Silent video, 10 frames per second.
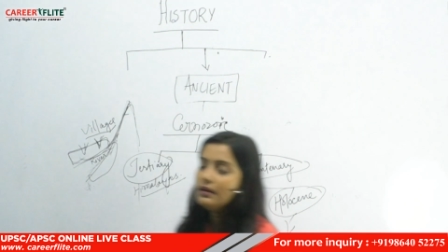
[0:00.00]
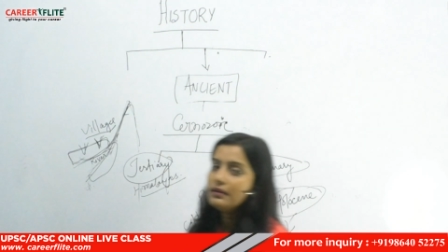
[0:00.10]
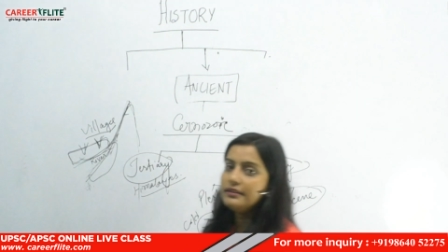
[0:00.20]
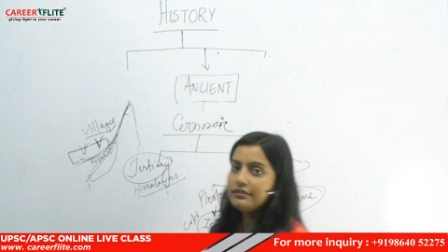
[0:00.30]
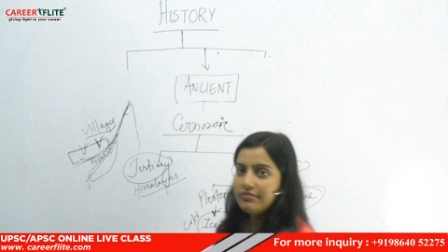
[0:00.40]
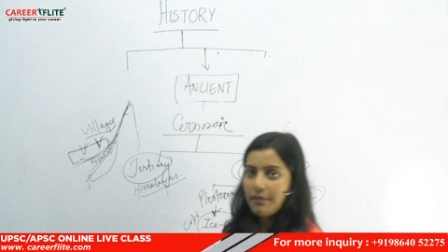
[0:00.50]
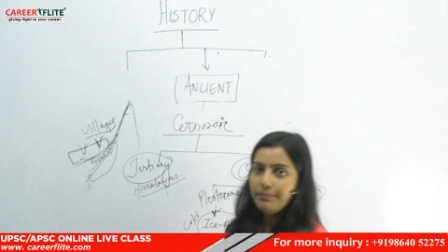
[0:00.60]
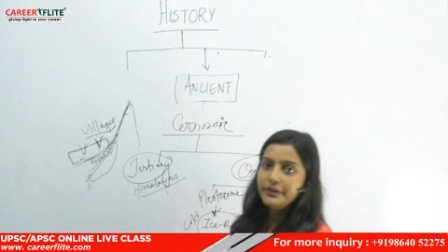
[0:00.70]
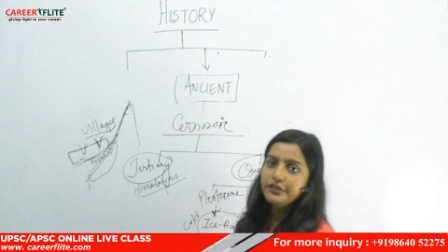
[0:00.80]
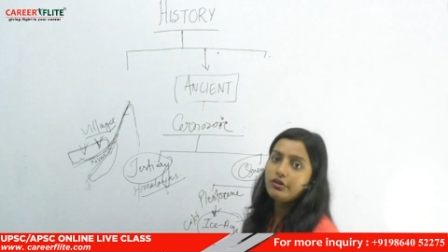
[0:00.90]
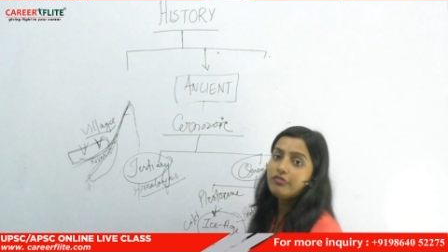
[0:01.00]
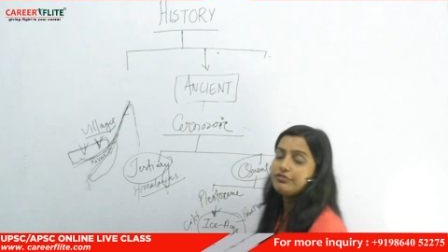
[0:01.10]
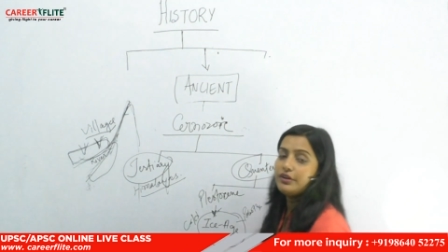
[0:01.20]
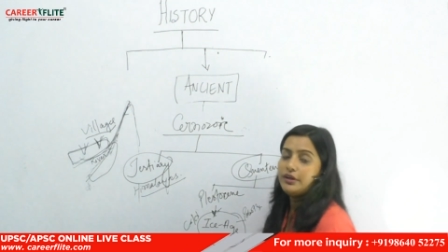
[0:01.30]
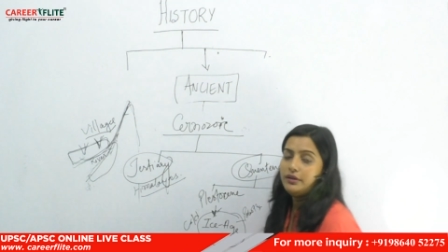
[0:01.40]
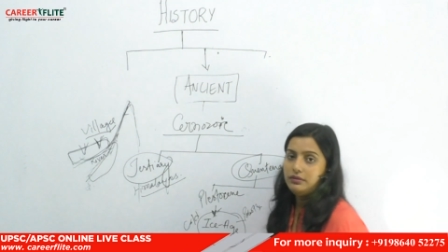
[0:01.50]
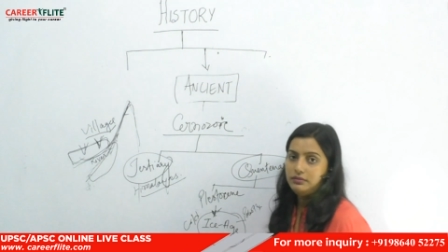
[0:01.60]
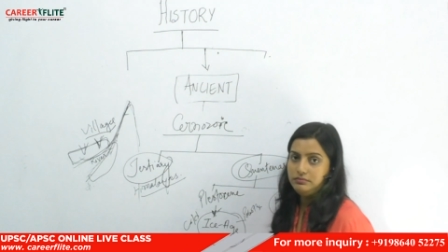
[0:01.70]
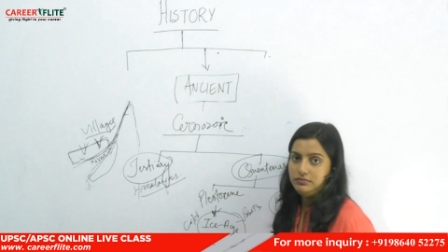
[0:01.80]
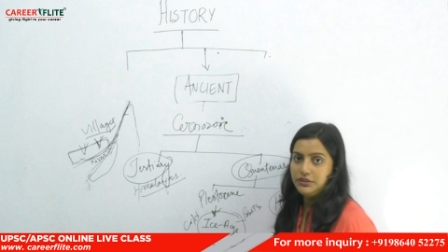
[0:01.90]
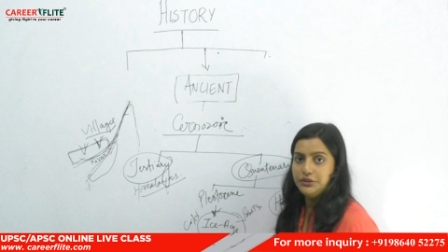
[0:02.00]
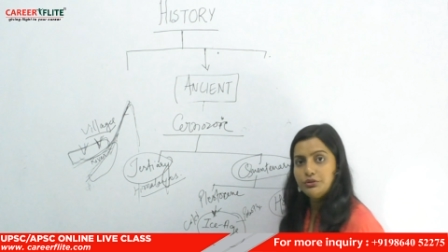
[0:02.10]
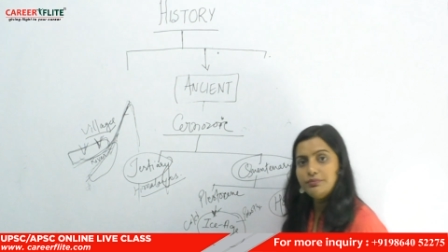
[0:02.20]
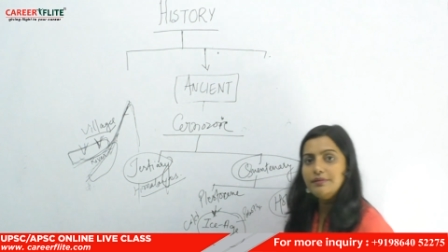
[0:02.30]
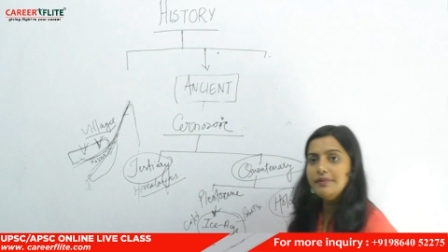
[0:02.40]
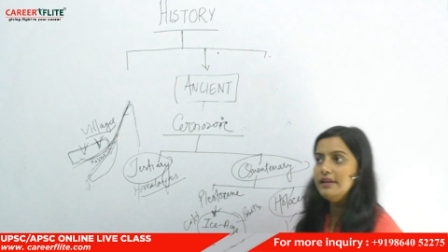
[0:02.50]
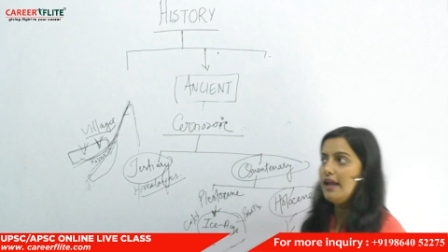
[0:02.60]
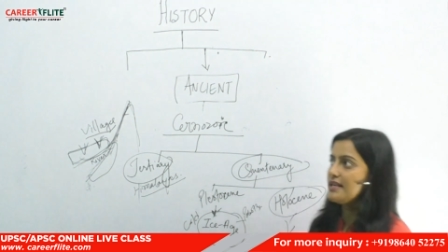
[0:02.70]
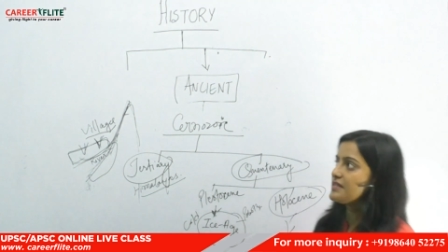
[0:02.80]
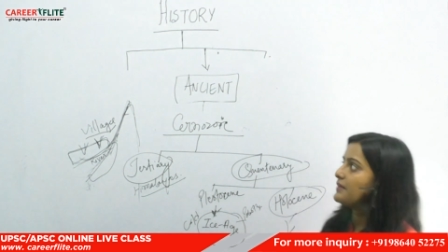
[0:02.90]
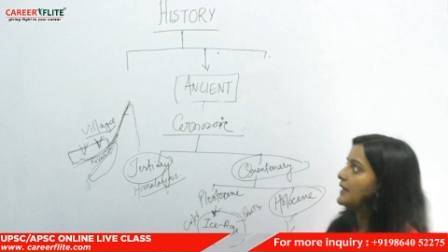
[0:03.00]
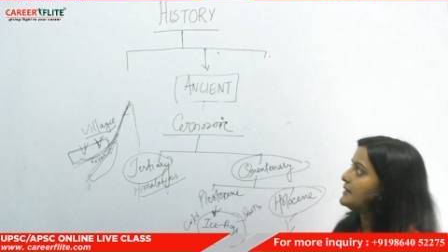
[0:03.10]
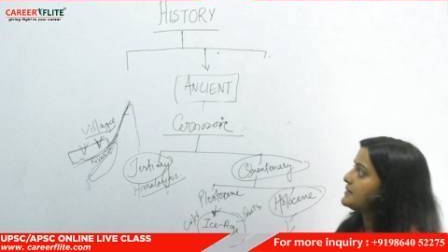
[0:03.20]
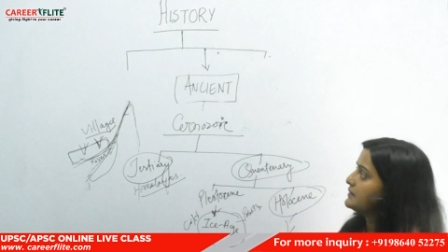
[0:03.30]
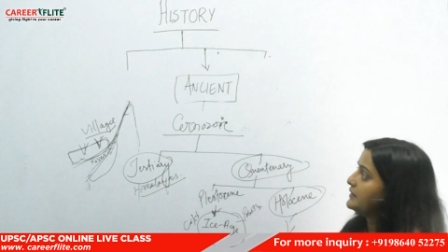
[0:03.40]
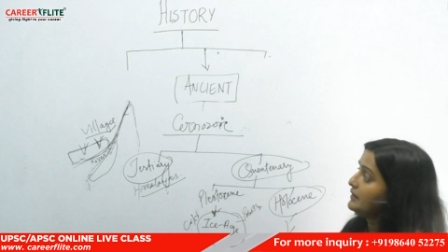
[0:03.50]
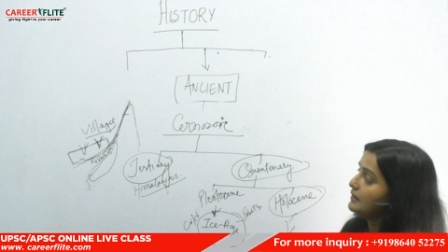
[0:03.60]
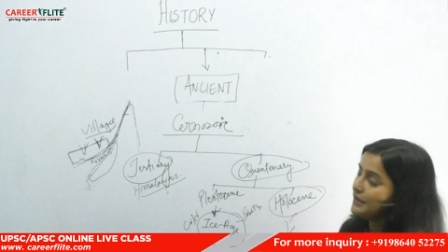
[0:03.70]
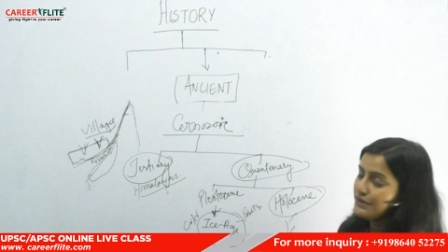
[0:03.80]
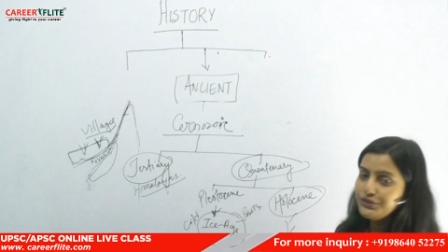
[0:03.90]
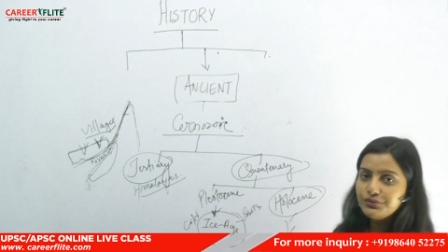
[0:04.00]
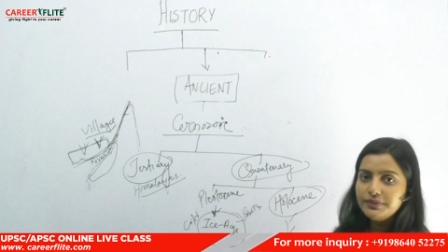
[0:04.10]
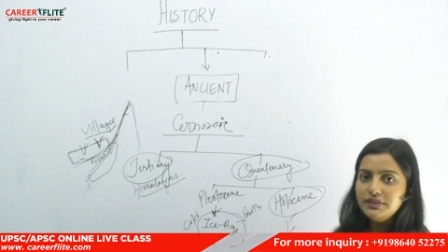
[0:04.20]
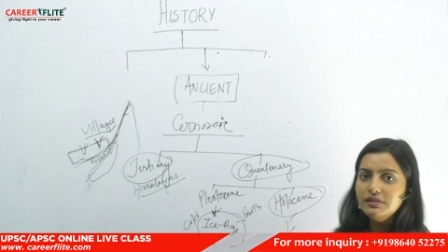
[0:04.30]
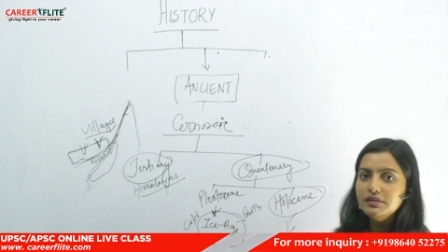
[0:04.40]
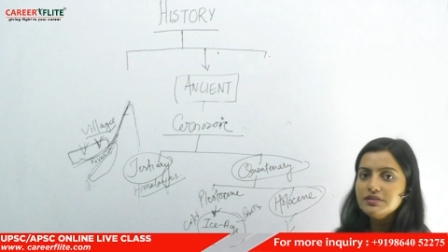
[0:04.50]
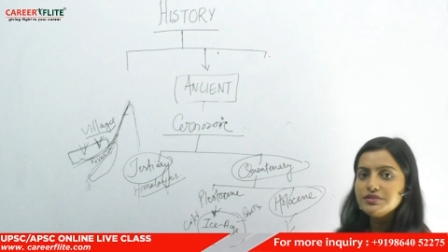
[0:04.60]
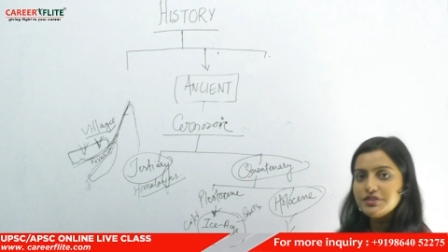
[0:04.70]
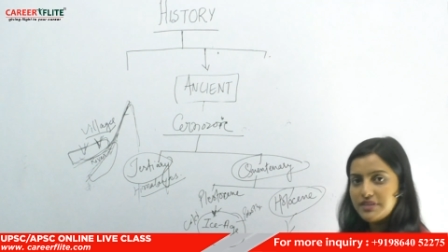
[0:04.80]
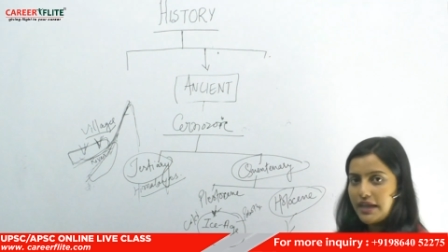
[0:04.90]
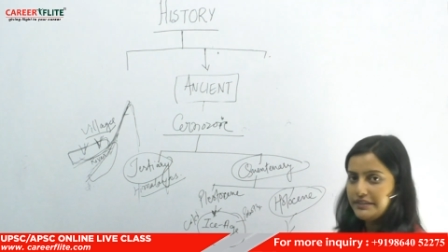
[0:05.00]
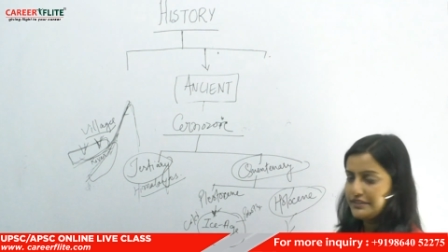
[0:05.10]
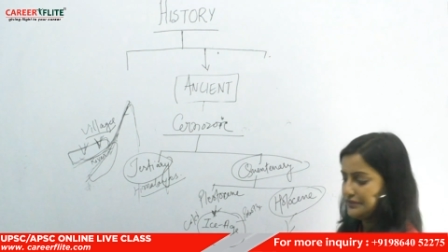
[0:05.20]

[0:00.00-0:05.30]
development of human being as well as the human society.